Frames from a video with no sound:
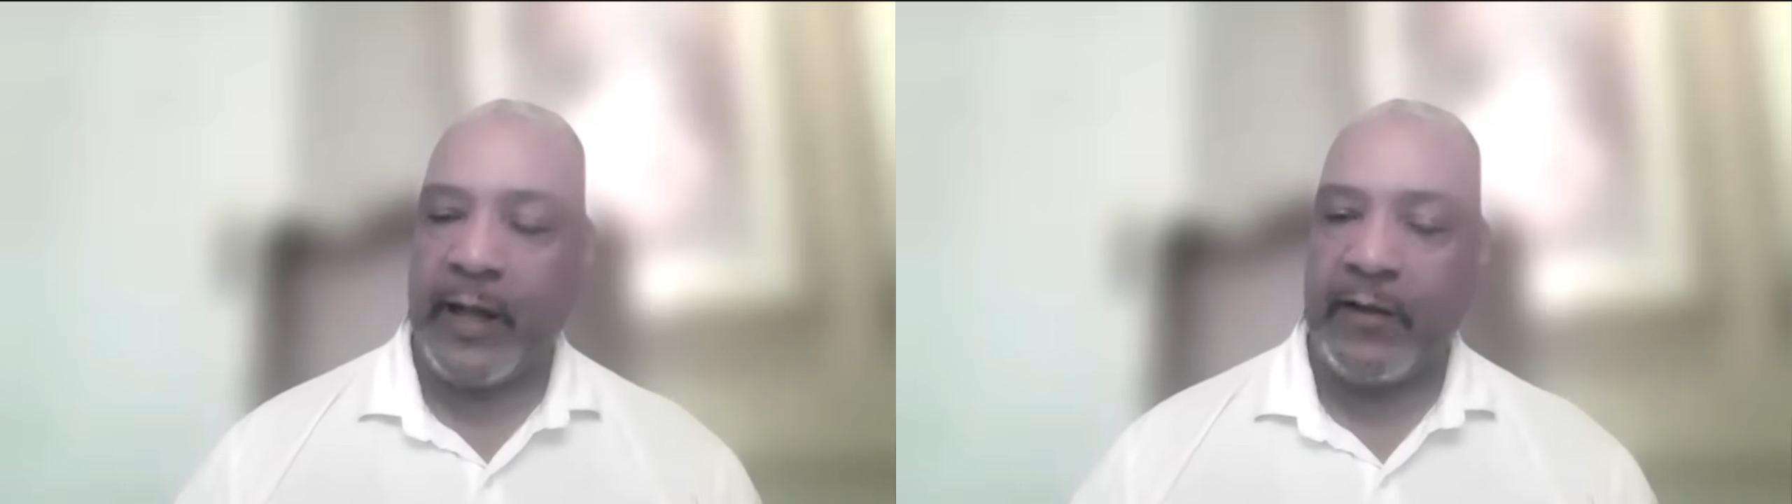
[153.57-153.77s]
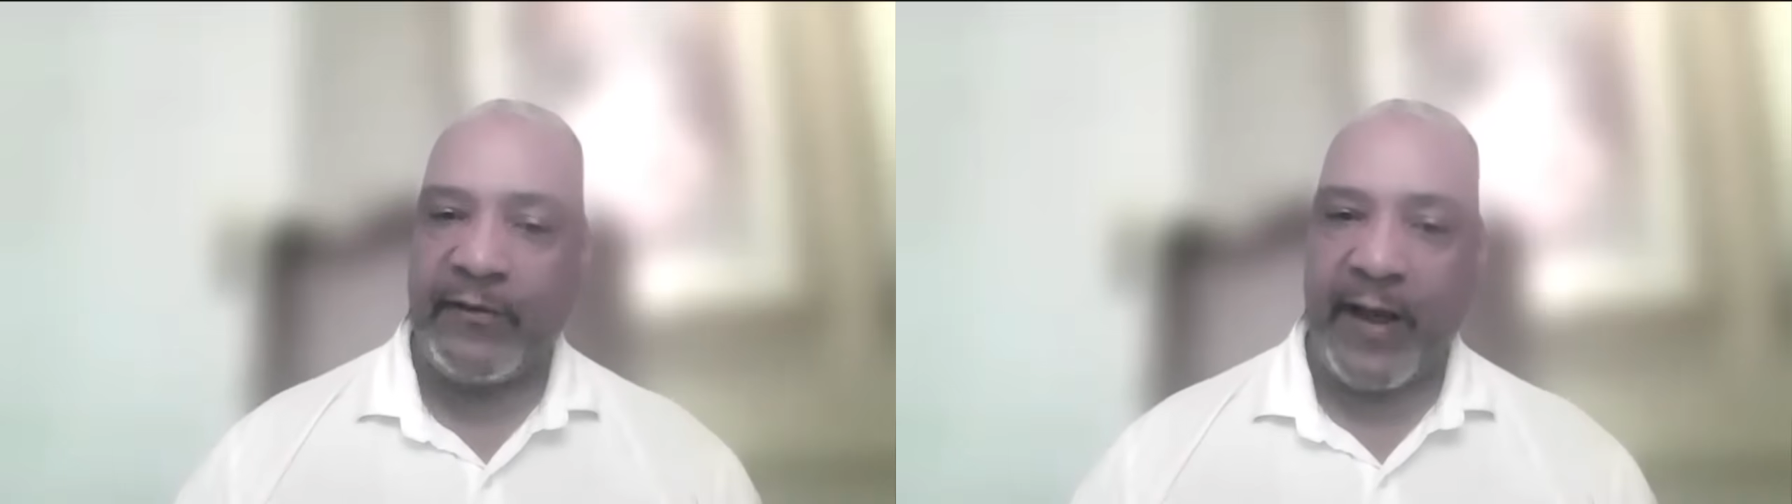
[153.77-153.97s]

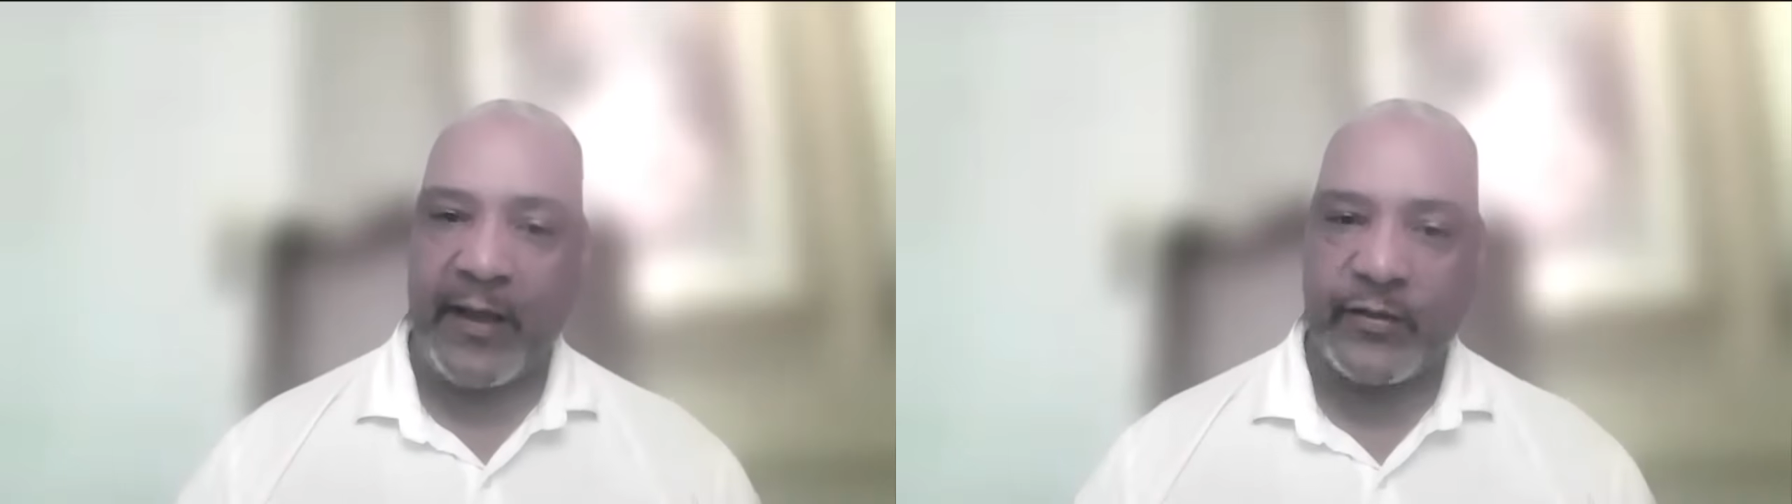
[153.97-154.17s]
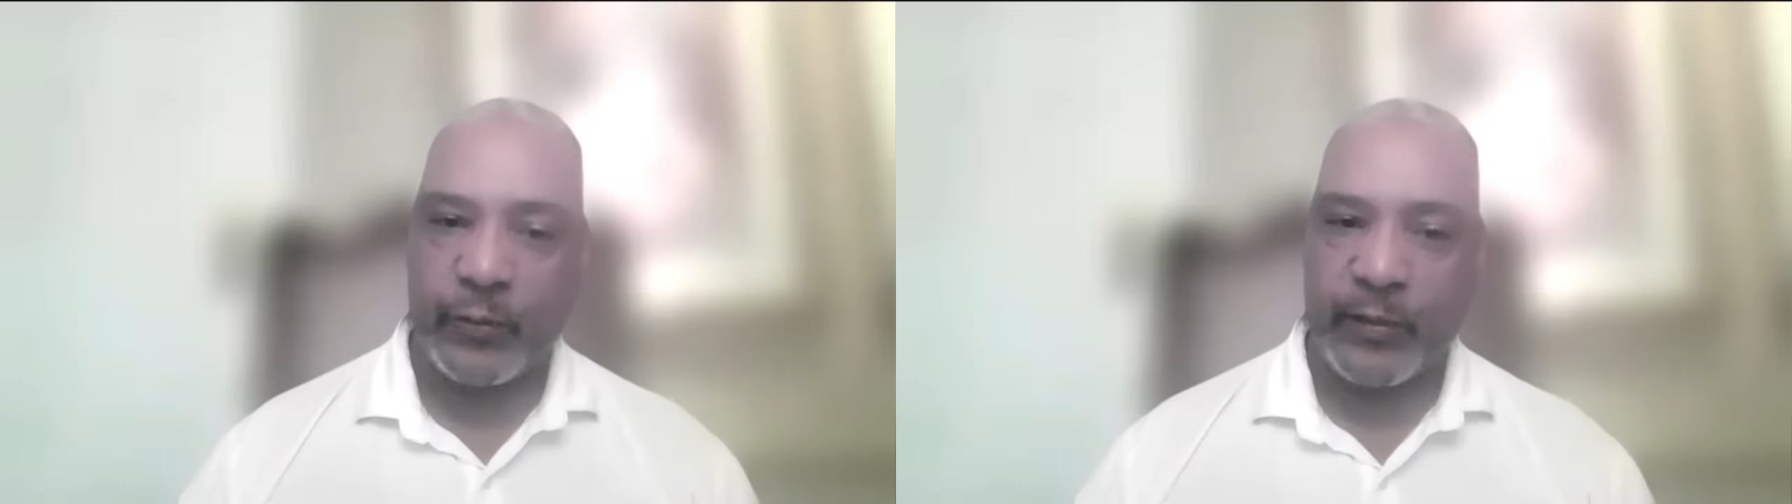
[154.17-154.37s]
lot
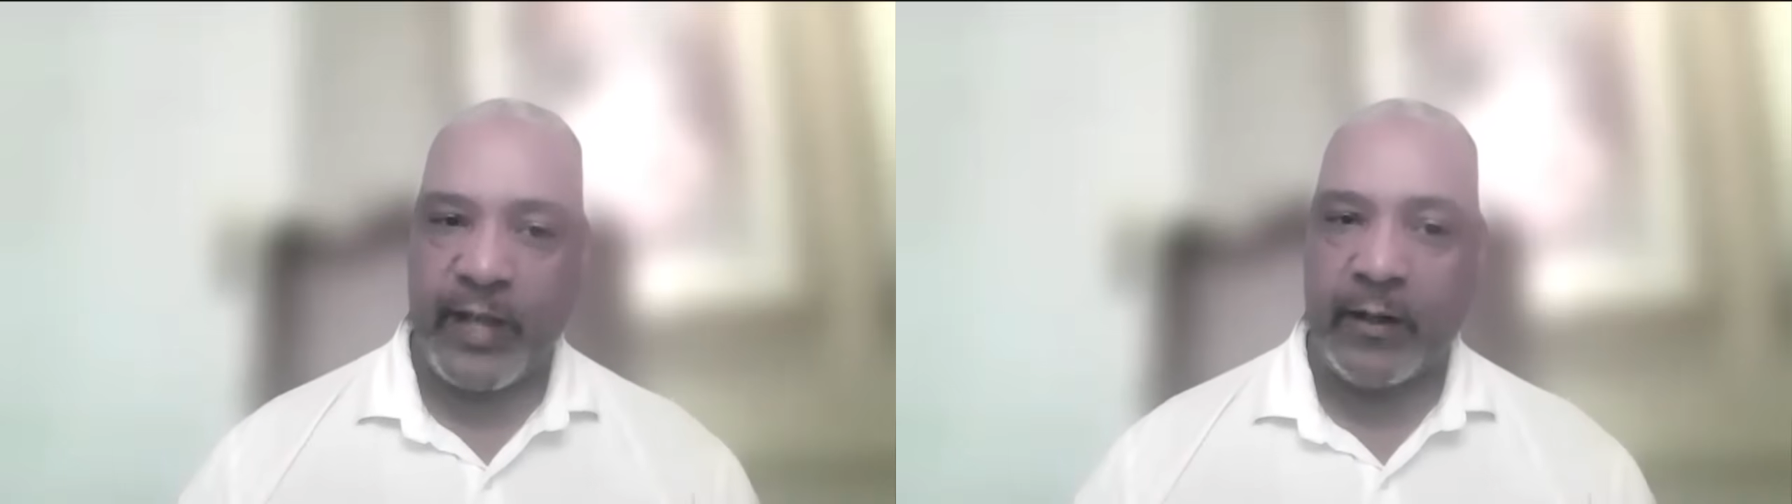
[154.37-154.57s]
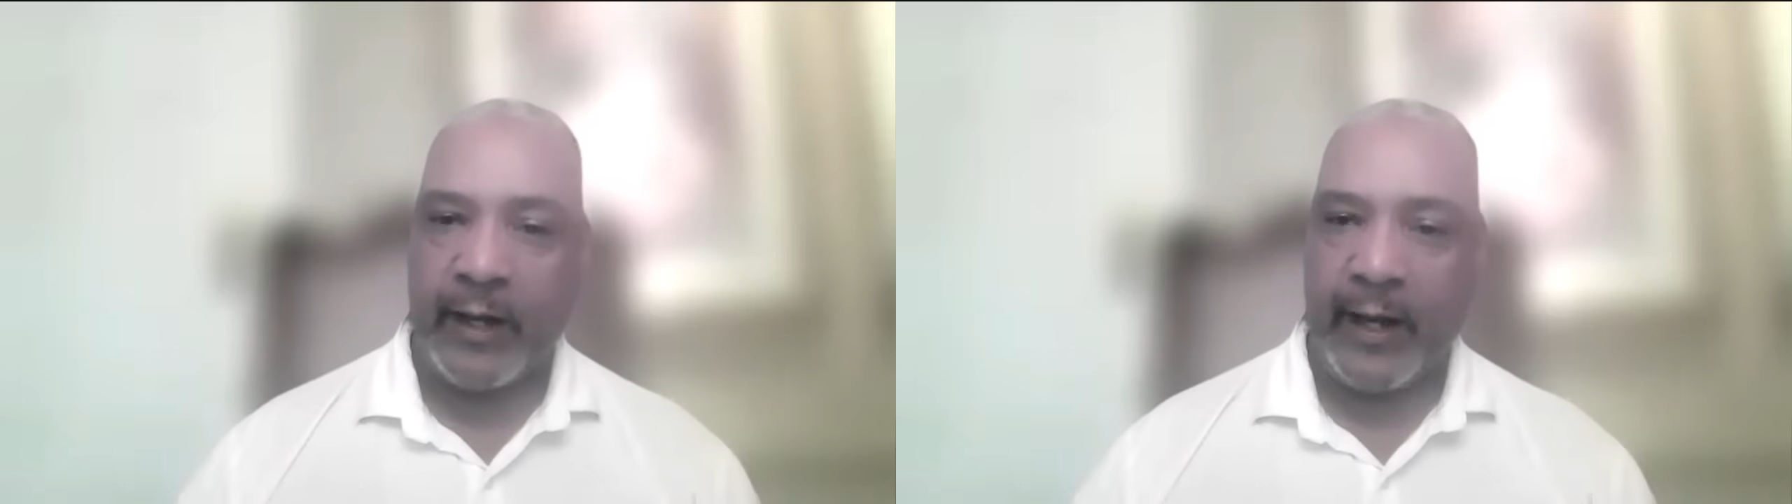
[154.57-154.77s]
faster
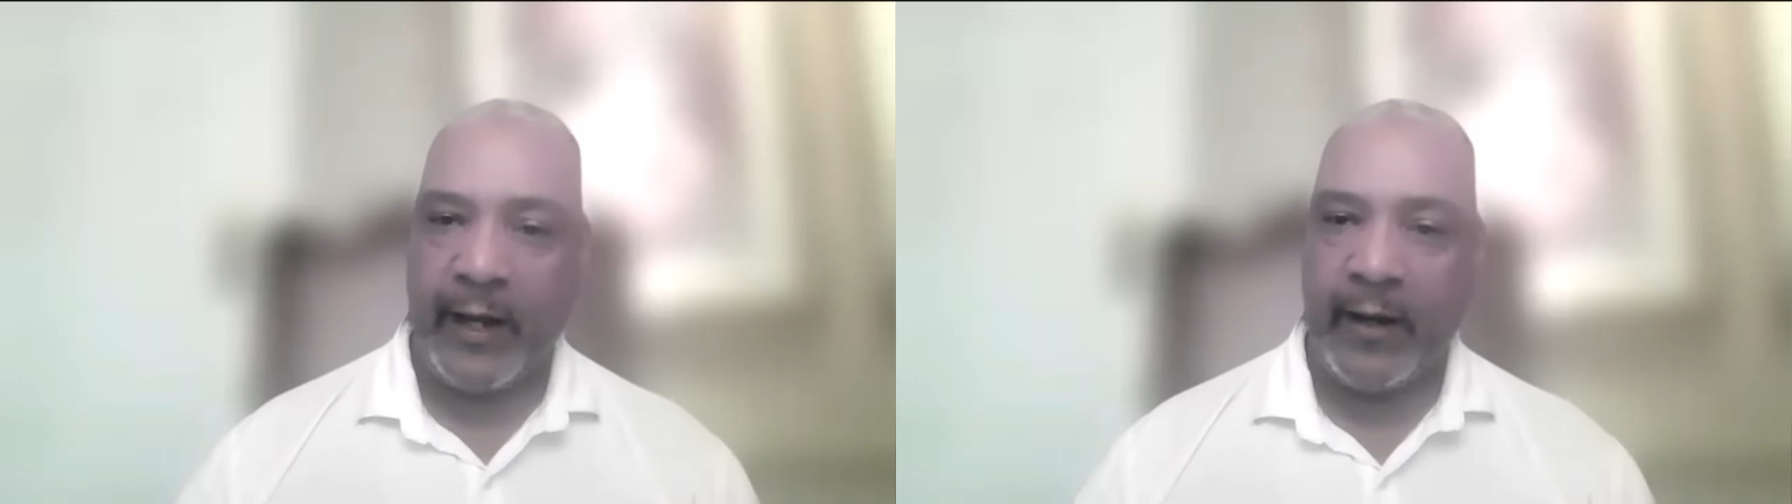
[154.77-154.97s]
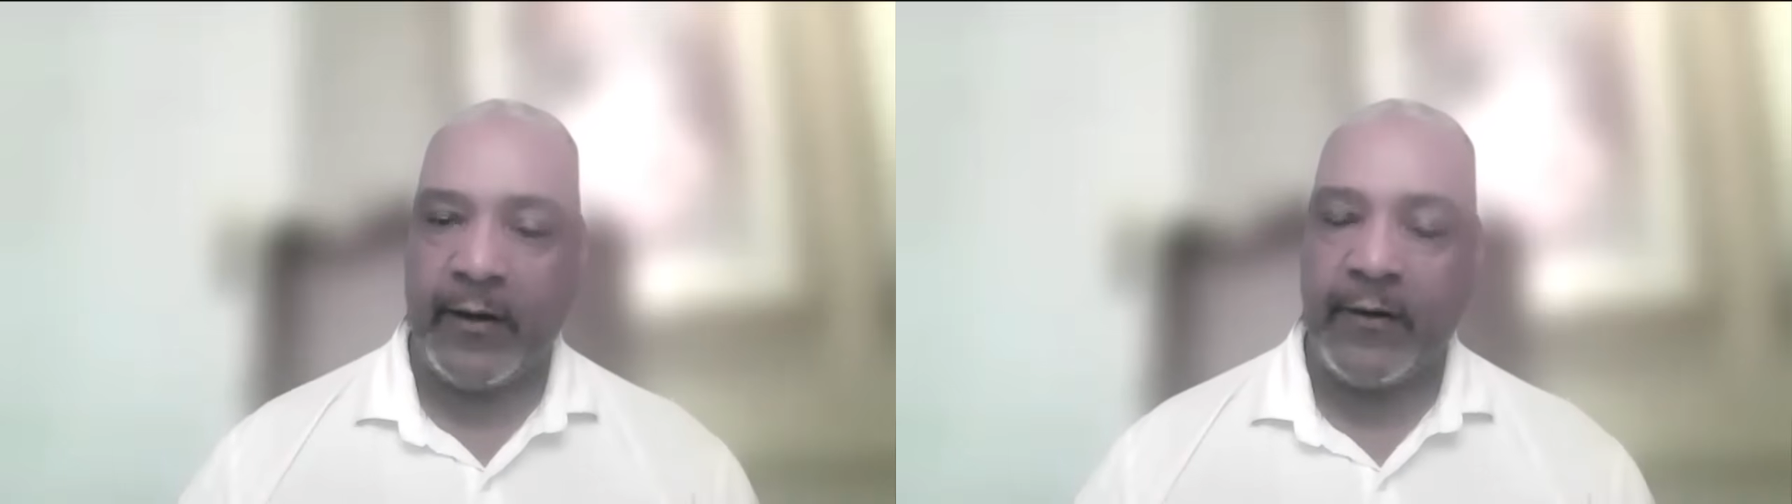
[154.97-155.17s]
without
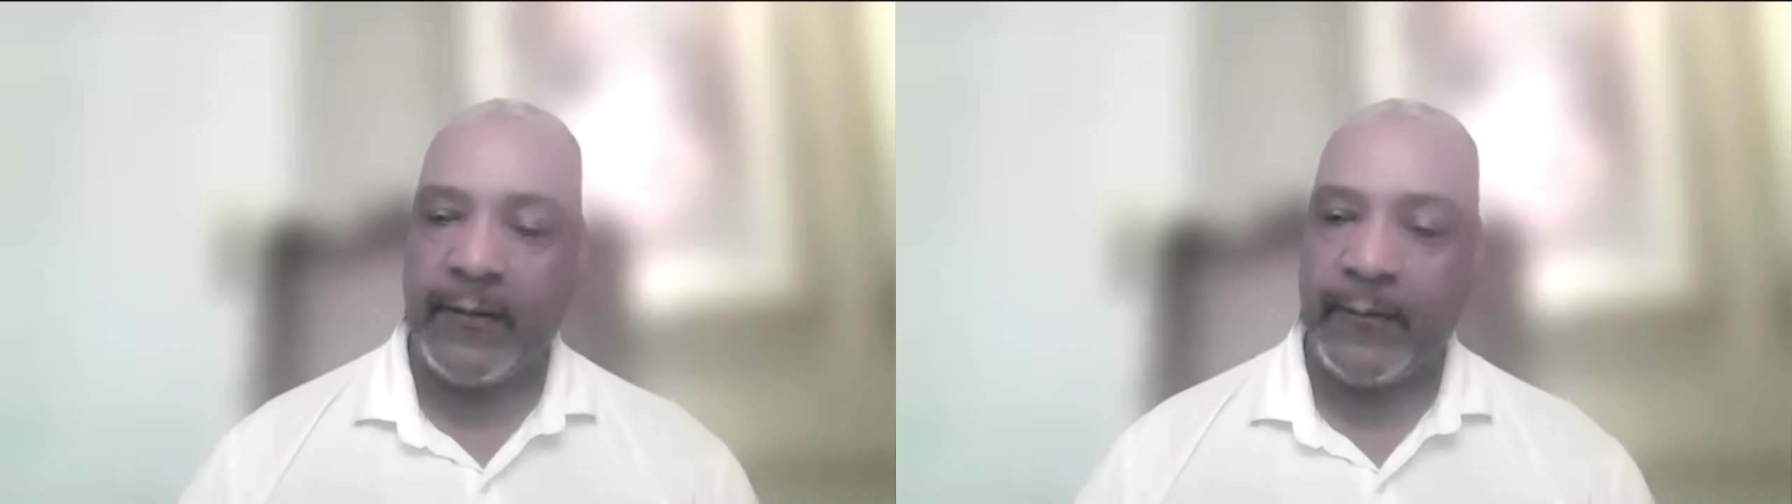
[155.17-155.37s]
air